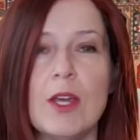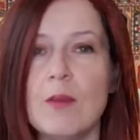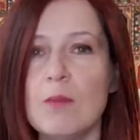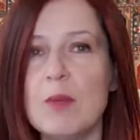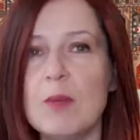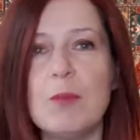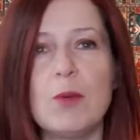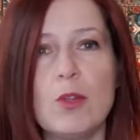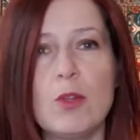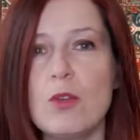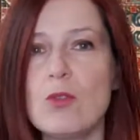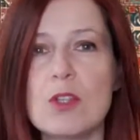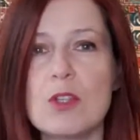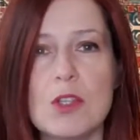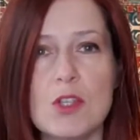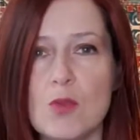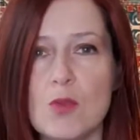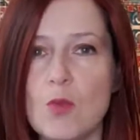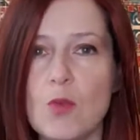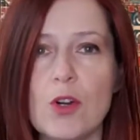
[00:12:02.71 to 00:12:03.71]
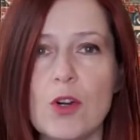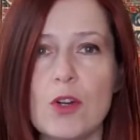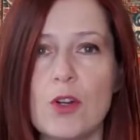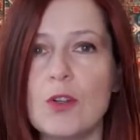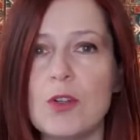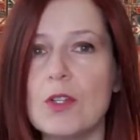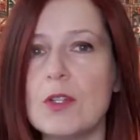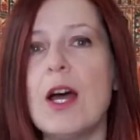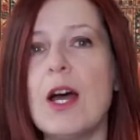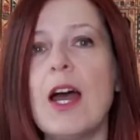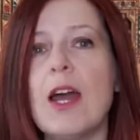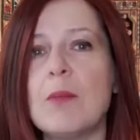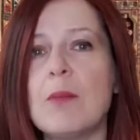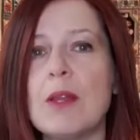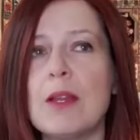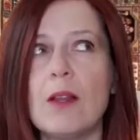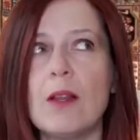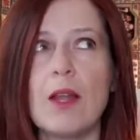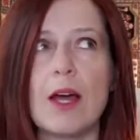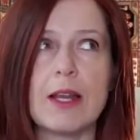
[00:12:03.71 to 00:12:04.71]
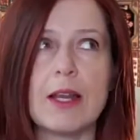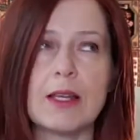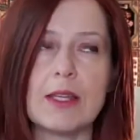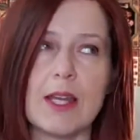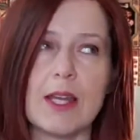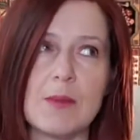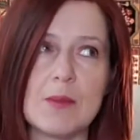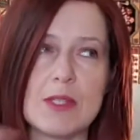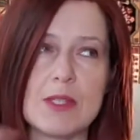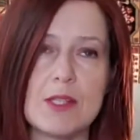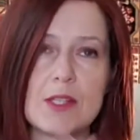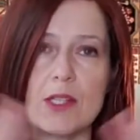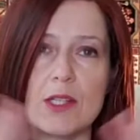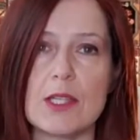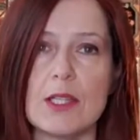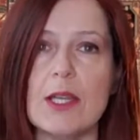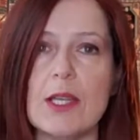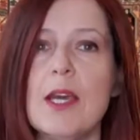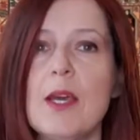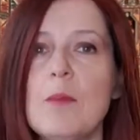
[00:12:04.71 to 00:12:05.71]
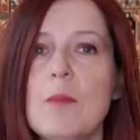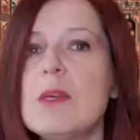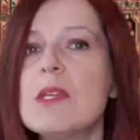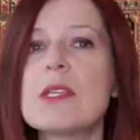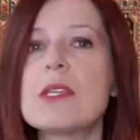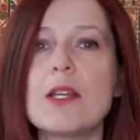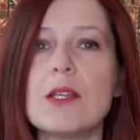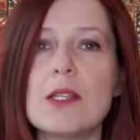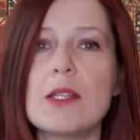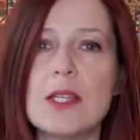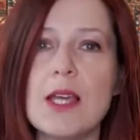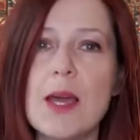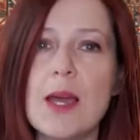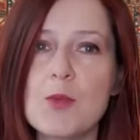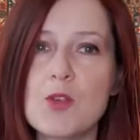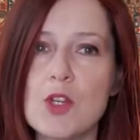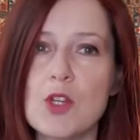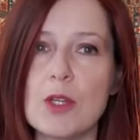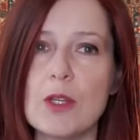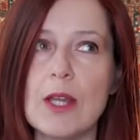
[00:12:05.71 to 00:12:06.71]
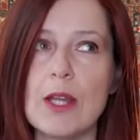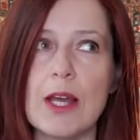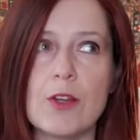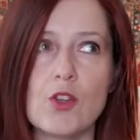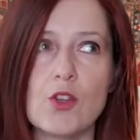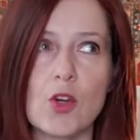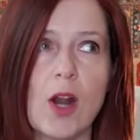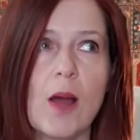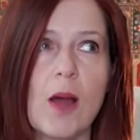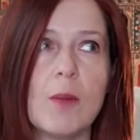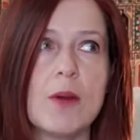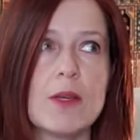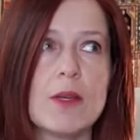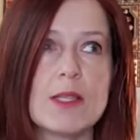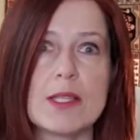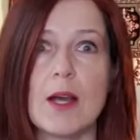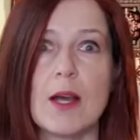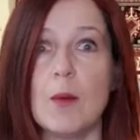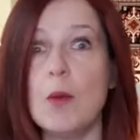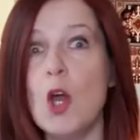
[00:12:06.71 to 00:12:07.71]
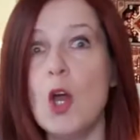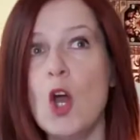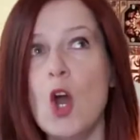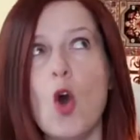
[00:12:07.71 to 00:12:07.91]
people use this word all the time, and a lot of times there's a misconception that trauma is some